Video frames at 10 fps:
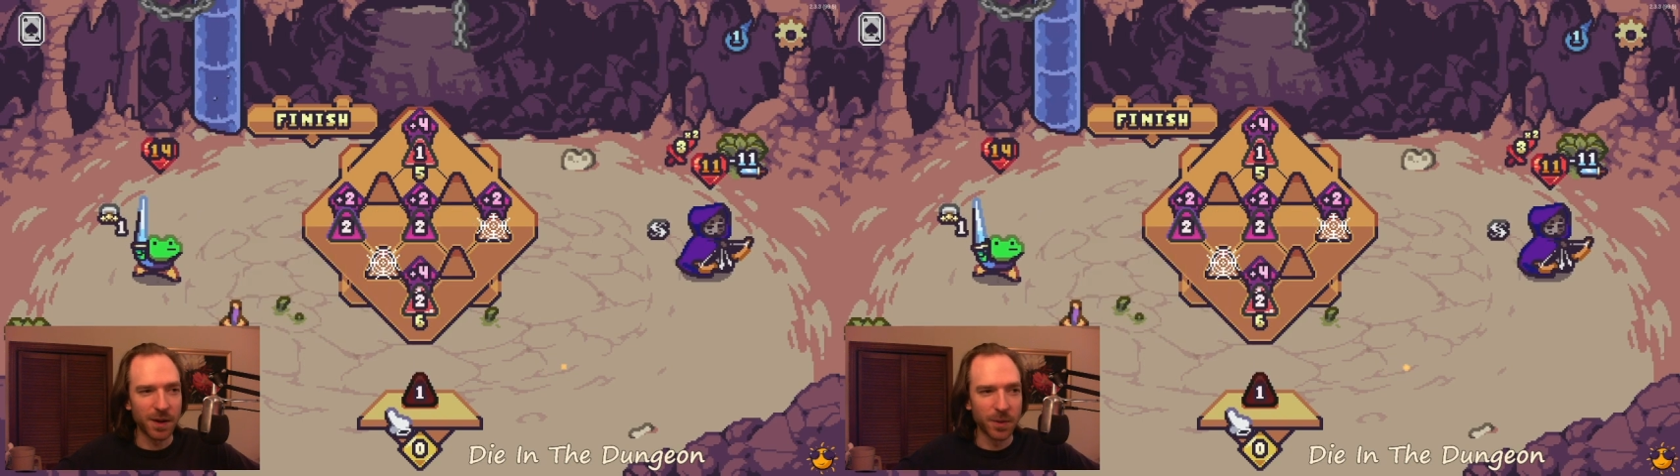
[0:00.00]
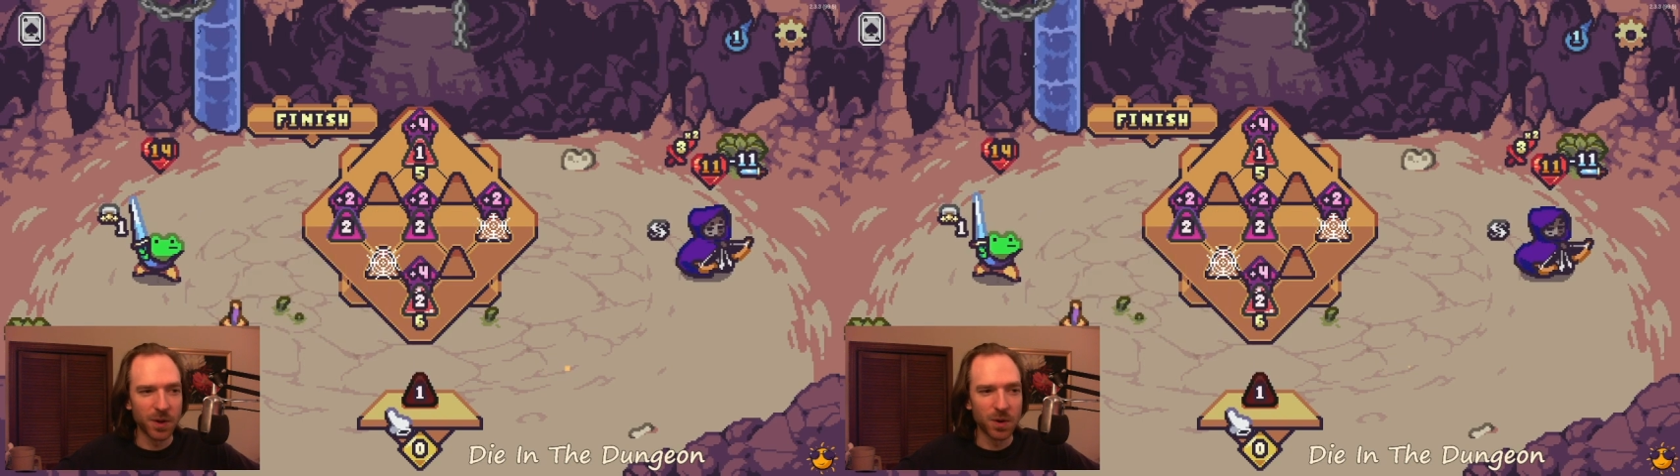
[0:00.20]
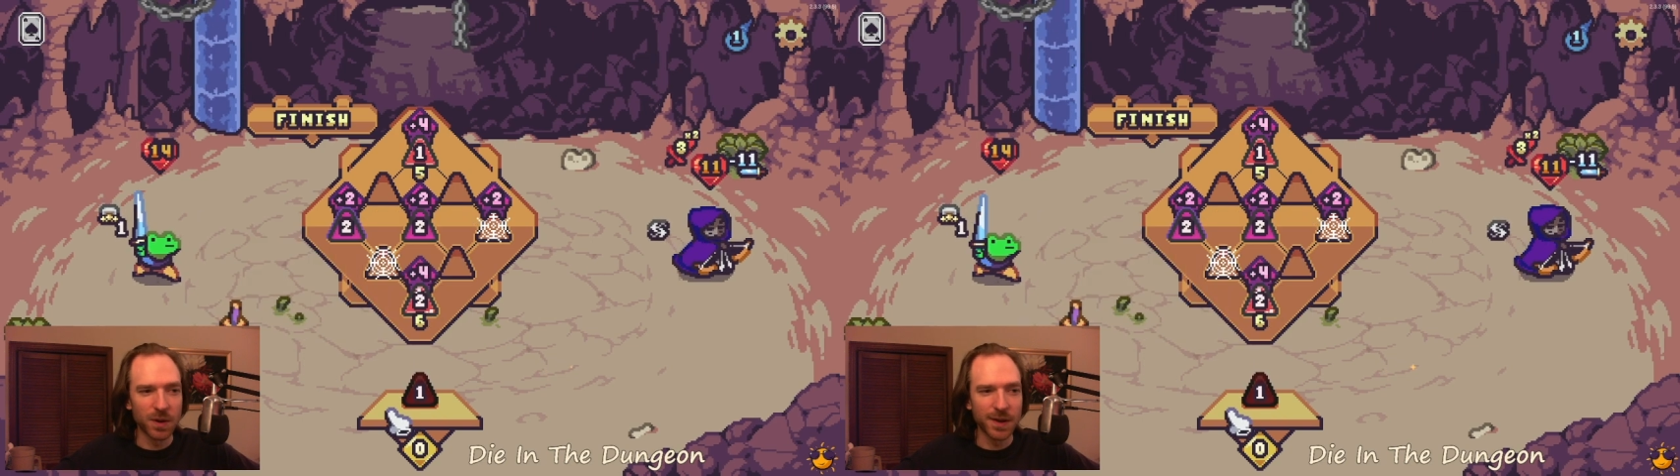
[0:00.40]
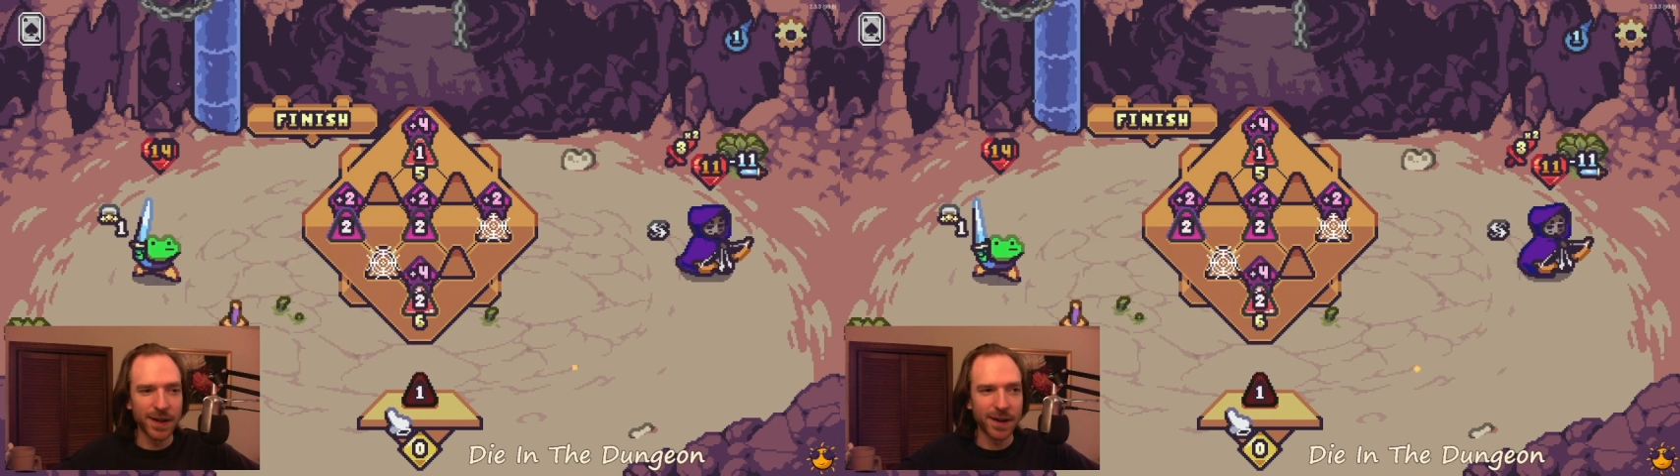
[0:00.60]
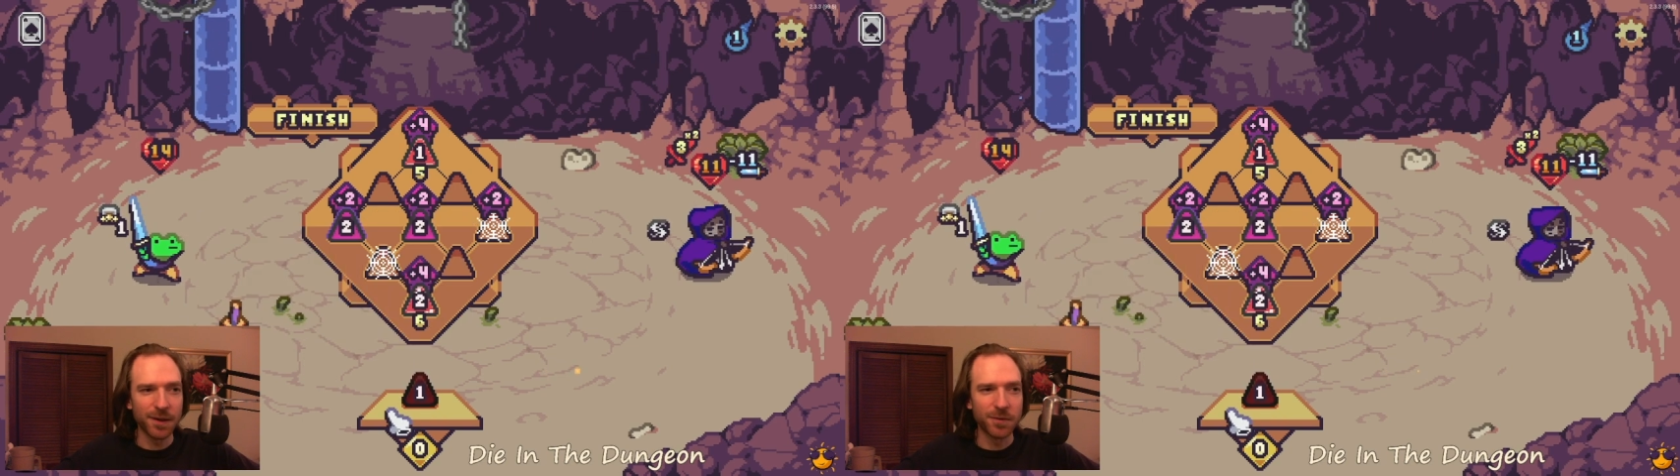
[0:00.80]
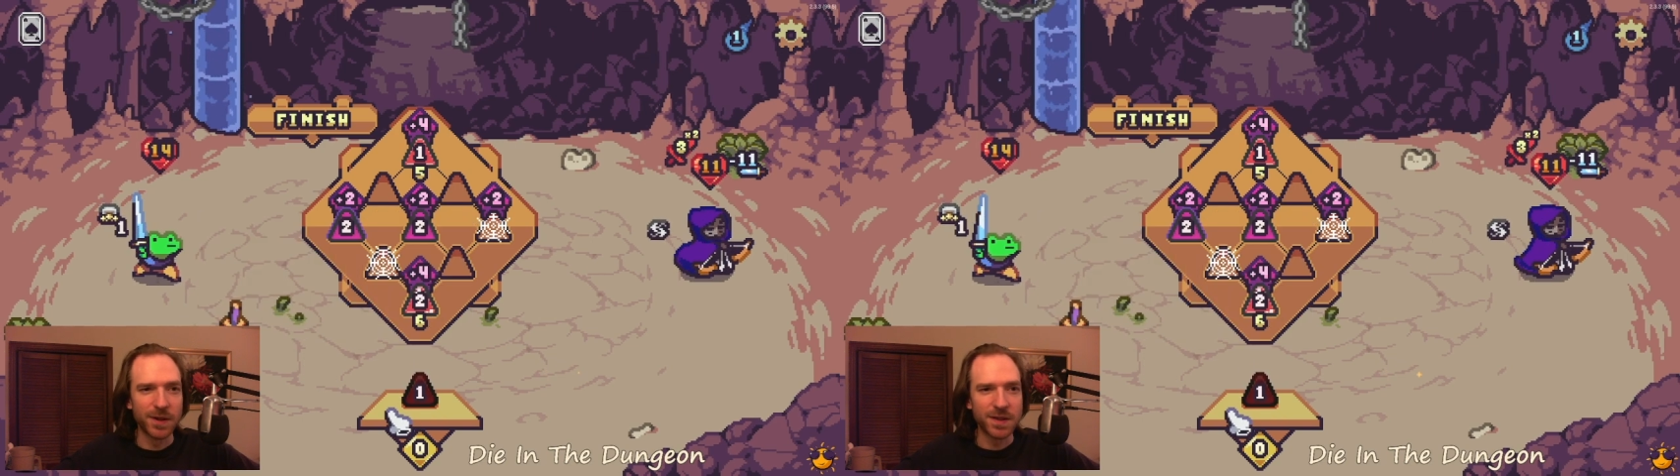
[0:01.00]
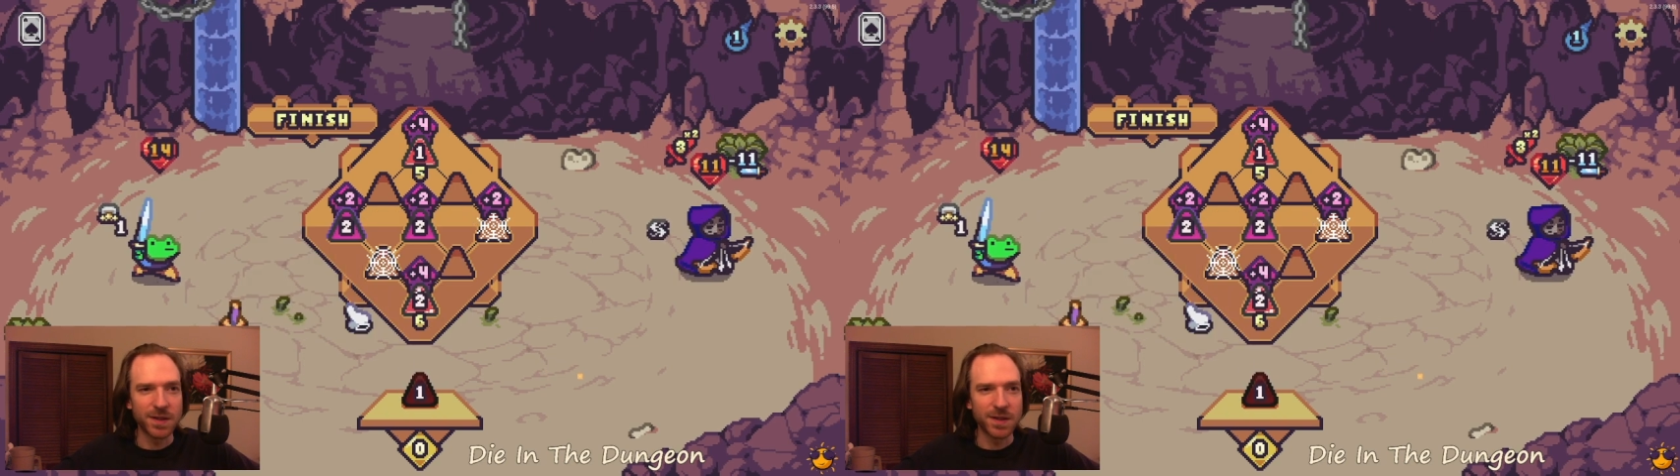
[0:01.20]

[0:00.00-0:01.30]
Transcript: I want to go all out offense.